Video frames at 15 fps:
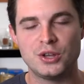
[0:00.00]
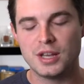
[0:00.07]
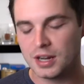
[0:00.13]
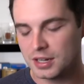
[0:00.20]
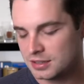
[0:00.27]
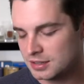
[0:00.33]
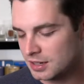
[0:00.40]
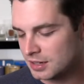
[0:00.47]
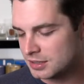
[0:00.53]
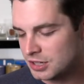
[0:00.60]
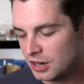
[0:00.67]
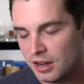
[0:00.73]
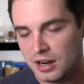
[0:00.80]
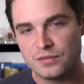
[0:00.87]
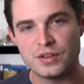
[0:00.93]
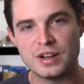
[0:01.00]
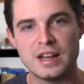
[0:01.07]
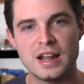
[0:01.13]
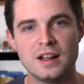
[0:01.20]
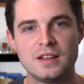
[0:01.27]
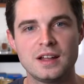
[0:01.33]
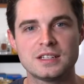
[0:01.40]
You get a ton of
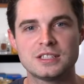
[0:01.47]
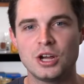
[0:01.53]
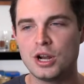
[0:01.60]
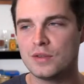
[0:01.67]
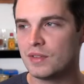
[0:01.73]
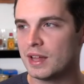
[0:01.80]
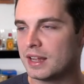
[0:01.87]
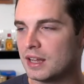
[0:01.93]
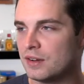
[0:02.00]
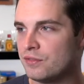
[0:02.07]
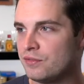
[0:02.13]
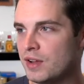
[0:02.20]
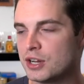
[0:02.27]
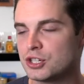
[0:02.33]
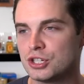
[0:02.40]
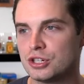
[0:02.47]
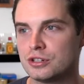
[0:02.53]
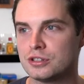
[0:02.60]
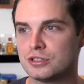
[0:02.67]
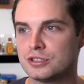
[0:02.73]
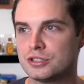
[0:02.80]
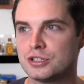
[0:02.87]
vanilla, a ton of like
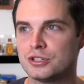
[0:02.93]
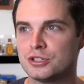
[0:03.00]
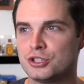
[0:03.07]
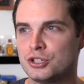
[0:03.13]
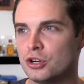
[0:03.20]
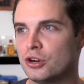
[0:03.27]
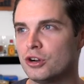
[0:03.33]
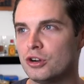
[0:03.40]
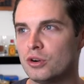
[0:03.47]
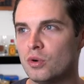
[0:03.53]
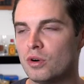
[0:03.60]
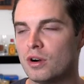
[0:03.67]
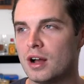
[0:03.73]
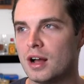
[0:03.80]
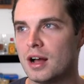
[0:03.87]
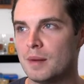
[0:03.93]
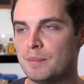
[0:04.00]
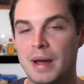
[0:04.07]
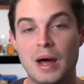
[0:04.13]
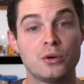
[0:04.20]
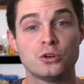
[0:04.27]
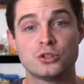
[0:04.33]
confectioner's sugar or a
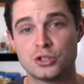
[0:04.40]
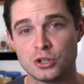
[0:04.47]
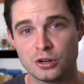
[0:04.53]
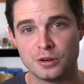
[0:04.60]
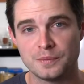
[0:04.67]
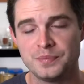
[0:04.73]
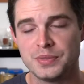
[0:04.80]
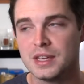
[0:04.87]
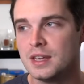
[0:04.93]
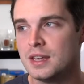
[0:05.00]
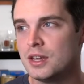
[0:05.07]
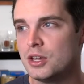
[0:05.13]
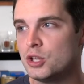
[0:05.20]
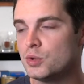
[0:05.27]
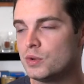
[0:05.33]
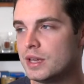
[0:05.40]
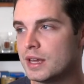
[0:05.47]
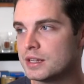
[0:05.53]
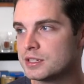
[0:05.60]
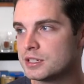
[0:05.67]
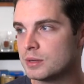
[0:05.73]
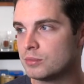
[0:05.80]
powdered sugar. You
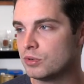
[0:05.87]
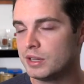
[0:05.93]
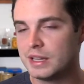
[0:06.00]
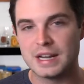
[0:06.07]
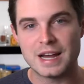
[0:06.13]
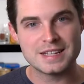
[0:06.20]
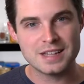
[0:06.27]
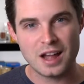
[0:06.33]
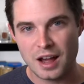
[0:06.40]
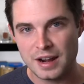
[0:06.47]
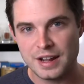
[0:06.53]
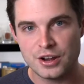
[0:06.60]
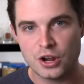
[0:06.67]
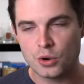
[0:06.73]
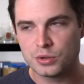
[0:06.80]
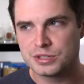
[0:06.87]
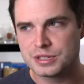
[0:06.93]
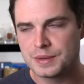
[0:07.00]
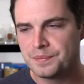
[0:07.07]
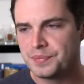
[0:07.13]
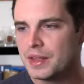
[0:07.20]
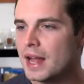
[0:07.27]
get some really nice honey
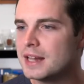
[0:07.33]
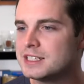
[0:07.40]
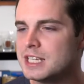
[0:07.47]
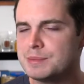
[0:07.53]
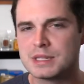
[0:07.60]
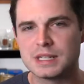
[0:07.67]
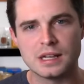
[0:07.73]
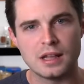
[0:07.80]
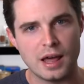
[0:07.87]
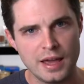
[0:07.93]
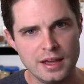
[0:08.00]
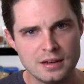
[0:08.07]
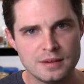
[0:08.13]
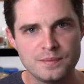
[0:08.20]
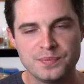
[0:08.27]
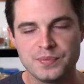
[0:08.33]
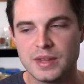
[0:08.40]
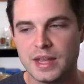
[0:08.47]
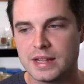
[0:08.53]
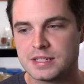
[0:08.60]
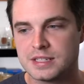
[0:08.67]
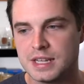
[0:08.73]
notes. It seems light.
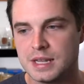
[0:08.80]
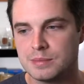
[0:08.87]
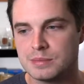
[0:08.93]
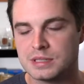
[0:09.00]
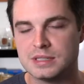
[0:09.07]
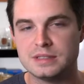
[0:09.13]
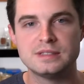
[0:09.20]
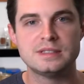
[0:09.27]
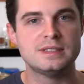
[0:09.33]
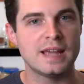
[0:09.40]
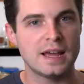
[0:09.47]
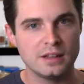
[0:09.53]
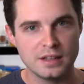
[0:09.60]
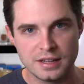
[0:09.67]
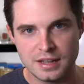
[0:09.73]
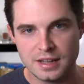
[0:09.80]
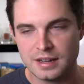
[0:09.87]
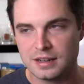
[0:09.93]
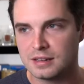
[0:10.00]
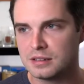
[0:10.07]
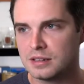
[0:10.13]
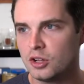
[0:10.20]
It seems
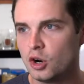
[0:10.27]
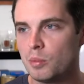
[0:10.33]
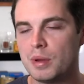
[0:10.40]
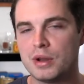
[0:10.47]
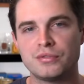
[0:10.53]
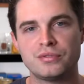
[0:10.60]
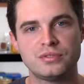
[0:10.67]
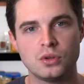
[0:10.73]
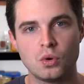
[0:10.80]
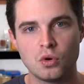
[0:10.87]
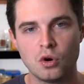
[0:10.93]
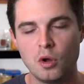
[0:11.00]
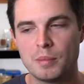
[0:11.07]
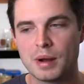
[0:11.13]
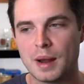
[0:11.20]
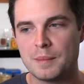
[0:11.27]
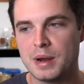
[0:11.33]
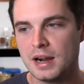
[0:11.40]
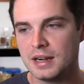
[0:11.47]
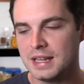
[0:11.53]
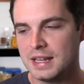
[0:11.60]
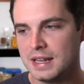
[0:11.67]
delicate, a little bit floral, but I'm
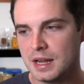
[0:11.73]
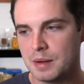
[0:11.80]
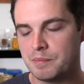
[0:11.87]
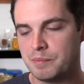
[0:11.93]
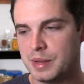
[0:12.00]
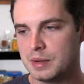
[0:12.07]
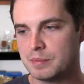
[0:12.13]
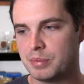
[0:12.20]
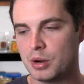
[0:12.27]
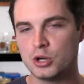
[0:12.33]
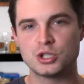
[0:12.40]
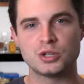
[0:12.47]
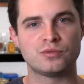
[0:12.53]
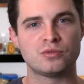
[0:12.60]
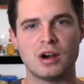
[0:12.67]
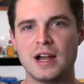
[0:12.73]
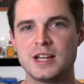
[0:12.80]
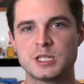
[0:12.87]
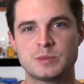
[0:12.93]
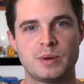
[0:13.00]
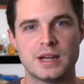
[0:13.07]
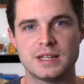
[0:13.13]
not getting a big punch of rye
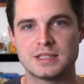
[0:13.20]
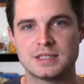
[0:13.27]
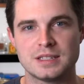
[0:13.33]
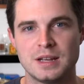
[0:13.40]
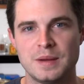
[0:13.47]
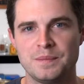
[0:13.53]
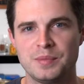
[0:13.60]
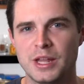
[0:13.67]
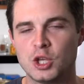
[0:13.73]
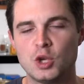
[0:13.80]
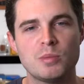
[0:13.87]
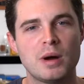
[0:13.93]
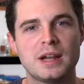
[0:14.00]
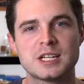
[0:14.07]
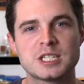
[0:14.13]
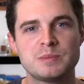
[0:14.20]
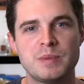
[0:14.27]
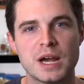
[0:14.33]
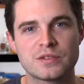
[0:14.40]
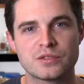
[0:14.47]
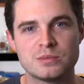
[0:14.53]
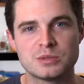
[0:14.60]
spice like you might
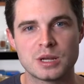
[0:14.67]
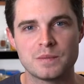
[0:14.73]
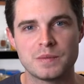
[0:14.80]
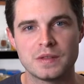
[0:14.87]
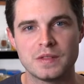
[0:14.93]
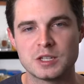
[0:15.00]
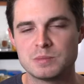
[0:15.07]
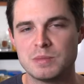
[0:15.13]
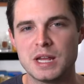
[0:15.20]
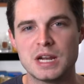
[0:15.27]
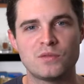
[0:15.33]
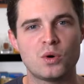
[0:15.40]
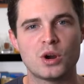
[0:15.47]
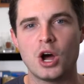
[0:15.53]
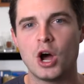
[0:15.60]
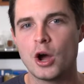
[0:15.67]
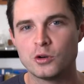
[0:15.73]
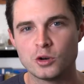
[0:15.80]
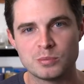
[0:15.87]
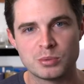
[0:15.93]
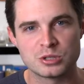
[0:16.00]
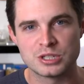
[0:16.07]
expect from something that's made of
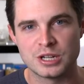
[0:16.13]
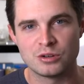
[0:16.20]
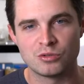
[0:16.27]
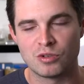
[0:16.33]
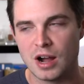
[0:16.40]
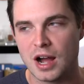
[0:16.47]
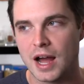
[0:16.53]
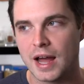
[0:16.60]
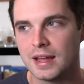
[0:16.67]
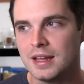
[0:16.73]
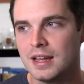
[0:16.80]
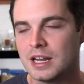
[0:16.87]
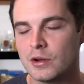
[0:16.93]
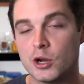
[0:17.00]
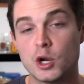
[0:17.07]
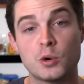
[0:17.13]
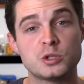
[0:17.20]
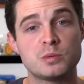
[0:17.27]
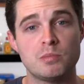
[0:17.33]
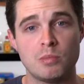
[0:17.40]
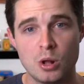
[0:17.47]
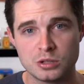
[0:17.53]
100% rye. Now, I know
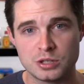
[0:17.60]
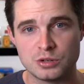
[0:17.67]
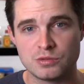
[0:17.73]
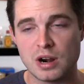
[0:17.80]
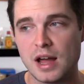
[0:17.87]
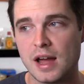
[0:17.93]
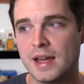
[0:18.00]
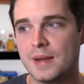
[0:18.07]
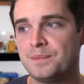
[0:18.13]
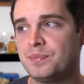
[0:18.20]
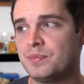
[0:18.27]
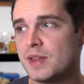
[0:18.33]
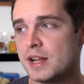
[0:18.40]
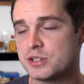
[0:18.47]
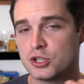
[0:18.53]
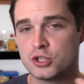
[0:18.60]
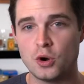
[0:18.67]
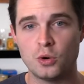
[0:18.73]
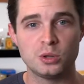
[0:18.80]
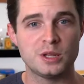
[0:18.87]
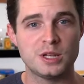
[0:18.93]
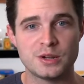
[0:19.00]
it's malted rye. That's a
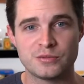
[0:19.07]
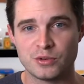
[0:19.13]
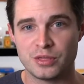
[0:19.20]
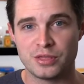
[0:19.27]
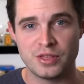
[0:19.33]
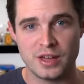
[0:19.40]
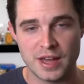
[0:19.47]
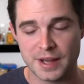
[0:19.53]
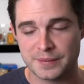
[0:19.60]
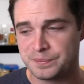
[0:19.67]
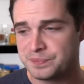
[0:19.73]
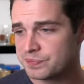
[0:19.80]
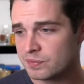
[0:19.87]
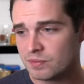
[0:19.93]
totally different thing.